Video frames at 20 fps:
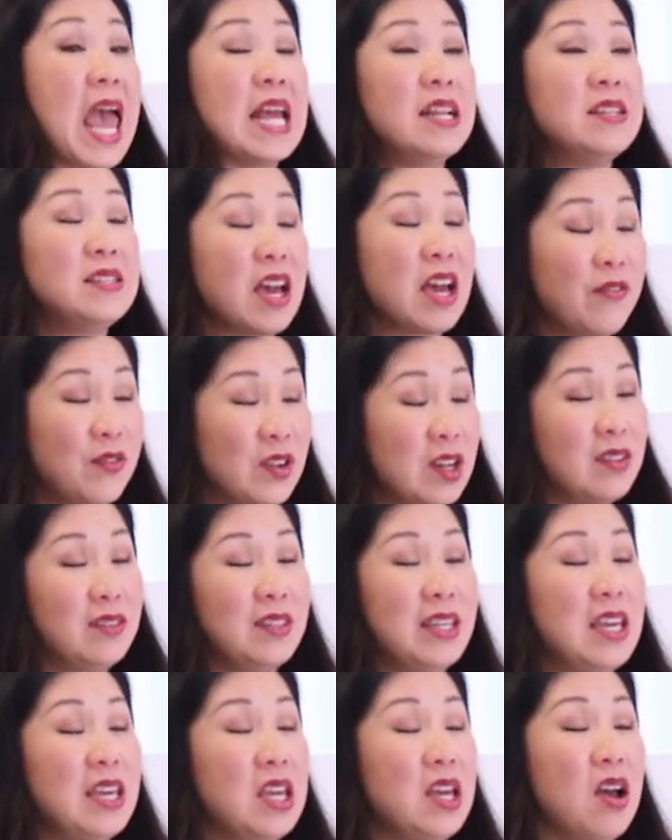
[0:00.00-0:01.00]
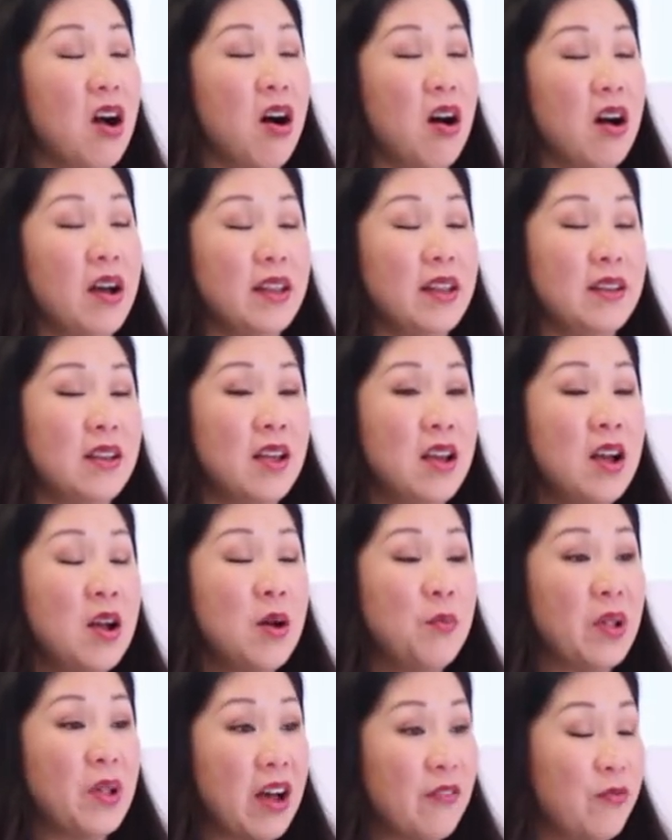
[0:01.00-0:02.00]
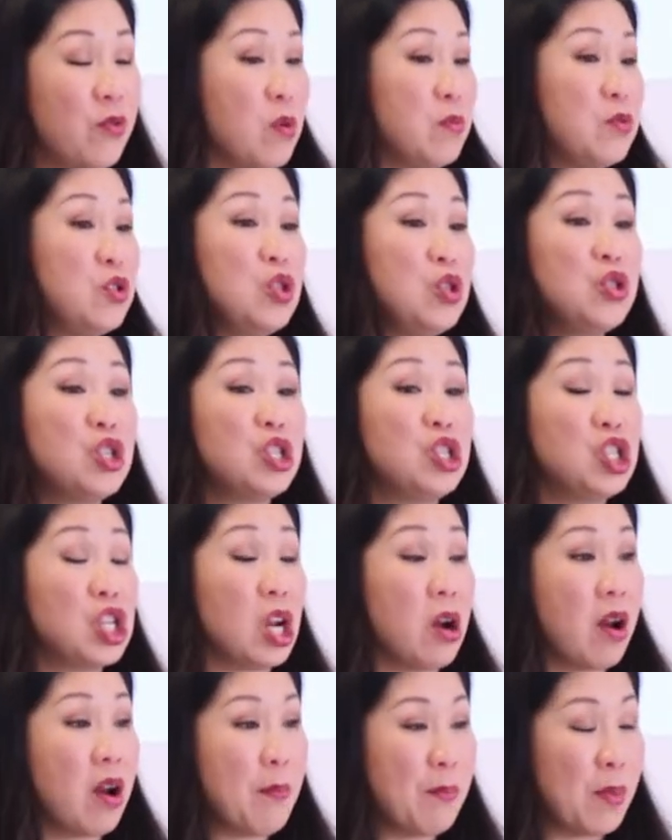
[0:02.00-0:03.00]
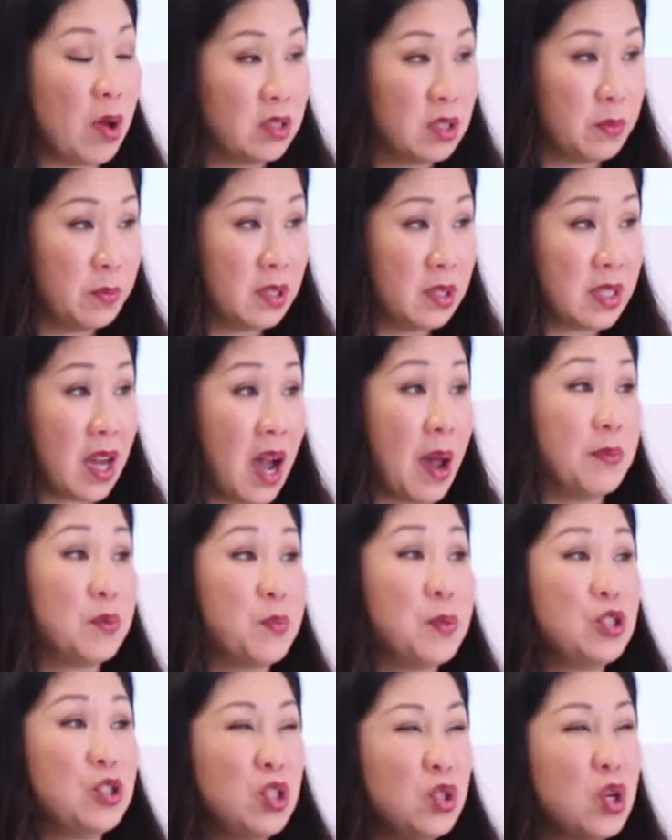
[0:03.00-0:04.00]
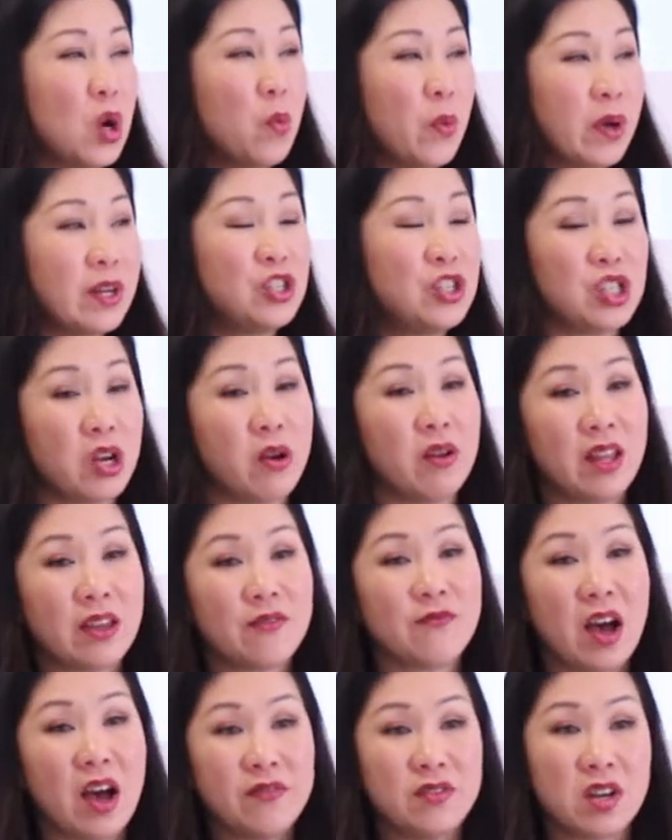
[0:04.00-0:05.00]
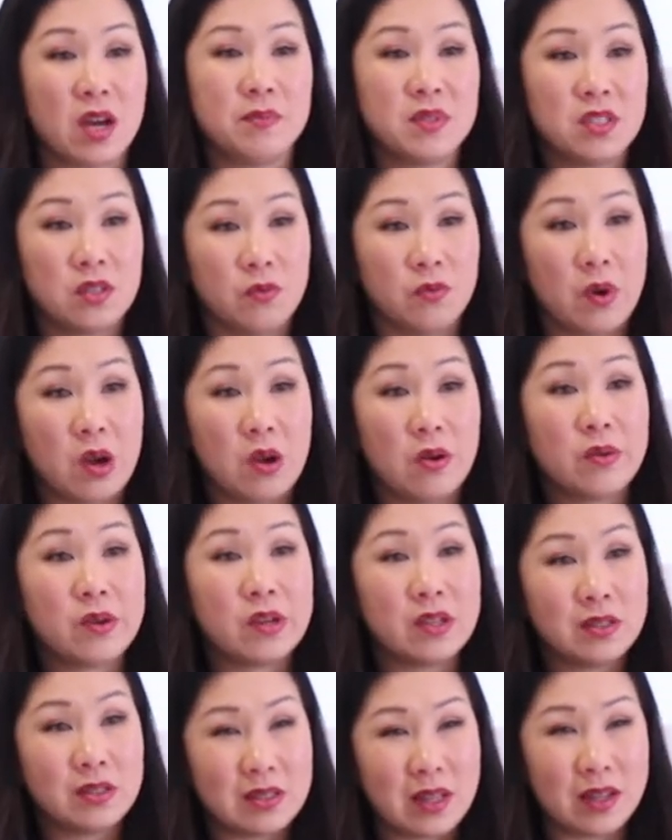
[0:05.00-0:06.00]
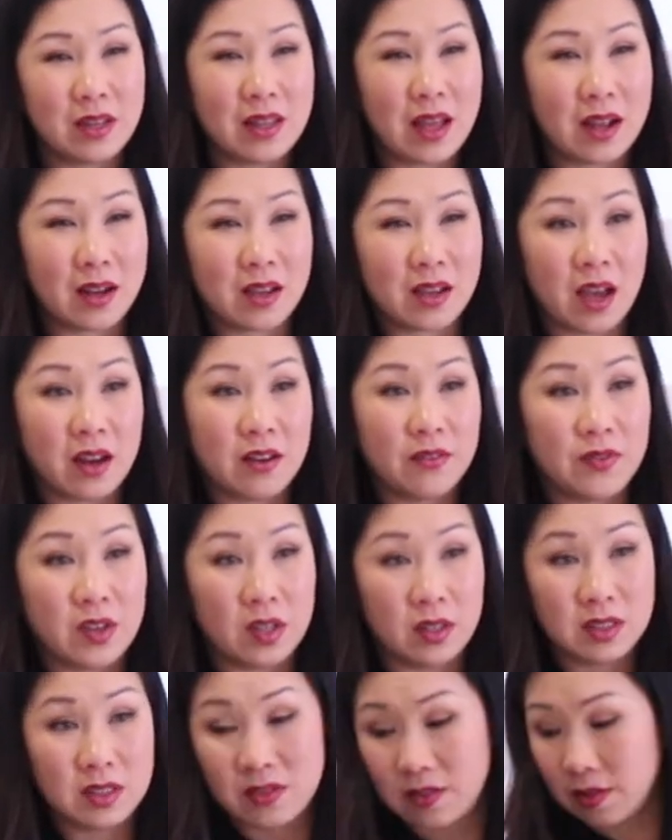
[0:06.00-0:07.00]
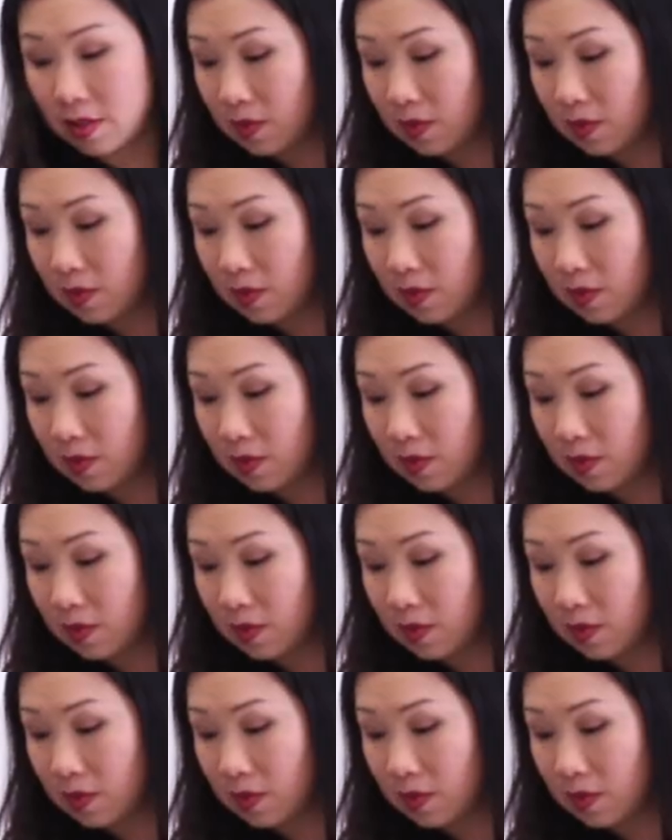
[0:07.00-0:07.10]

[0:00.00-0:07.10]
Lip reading: And definitely on platforms you should share it multiple times, but you don't want to share it like 5 times in a row because then that kind of feels